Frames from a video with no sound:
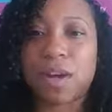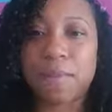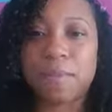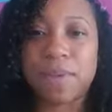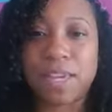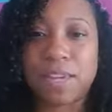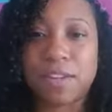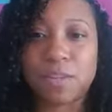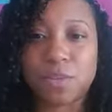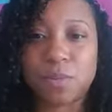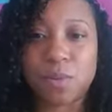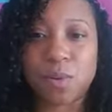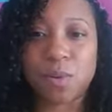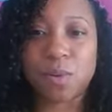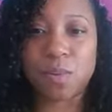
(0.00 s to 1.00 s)
up
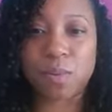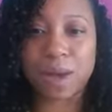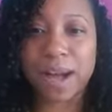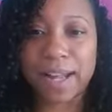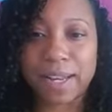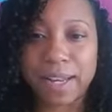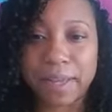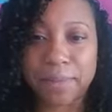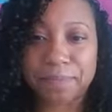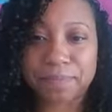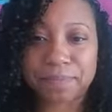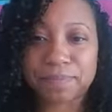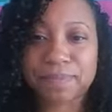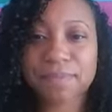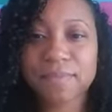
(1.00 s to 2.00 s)
into your body.
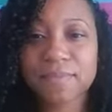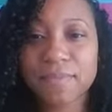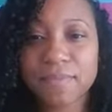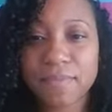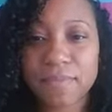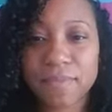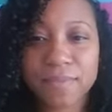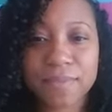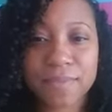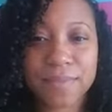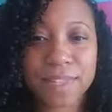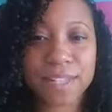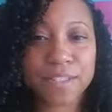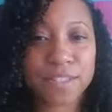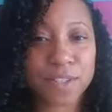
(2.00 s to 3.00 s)

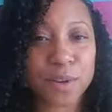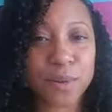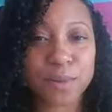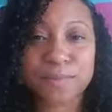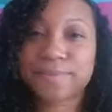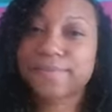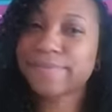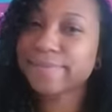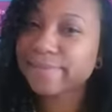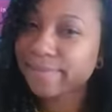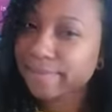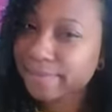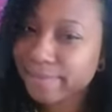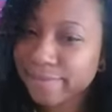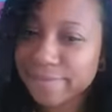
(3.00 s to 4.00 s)
So,
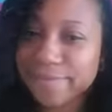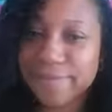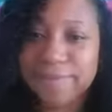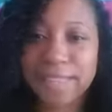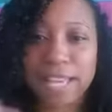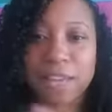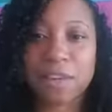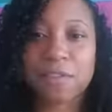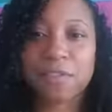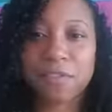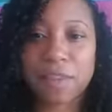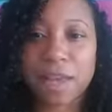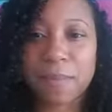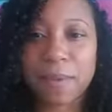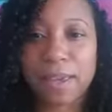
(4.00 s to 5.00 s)
thank you
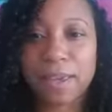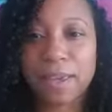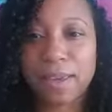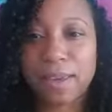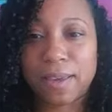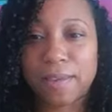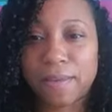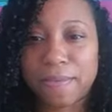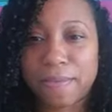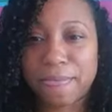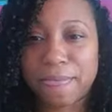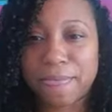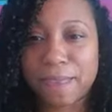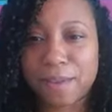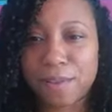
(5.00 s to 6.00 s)
for that, Mikey.
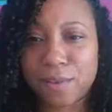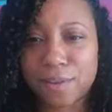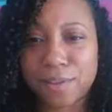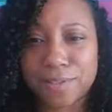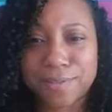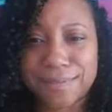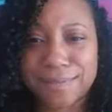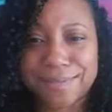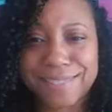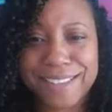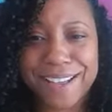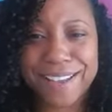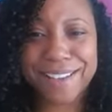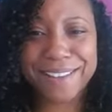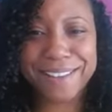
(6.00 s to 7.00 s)
Or
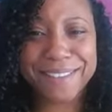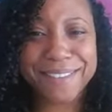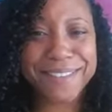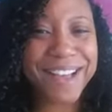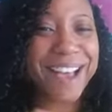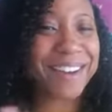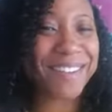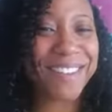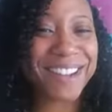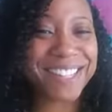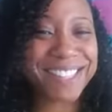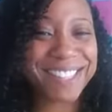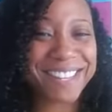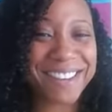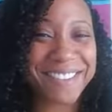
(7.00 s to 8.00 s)
I don't know how
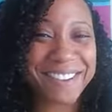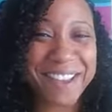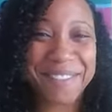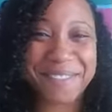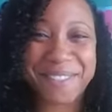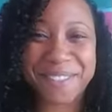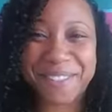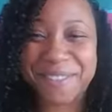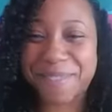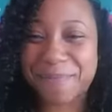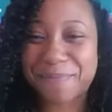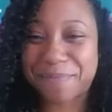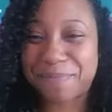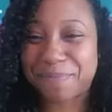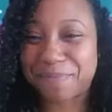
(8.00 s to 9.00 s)
to say your name,
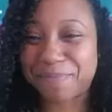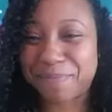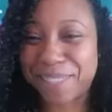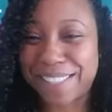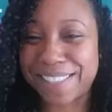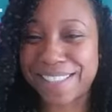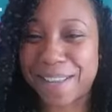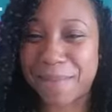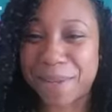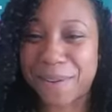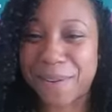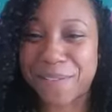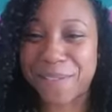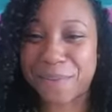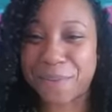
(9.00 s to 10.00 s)
so please let me
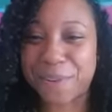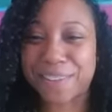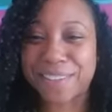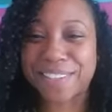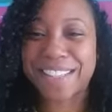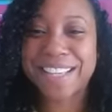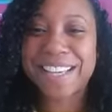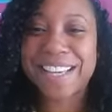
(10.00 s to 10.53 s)
know if I'm wrong.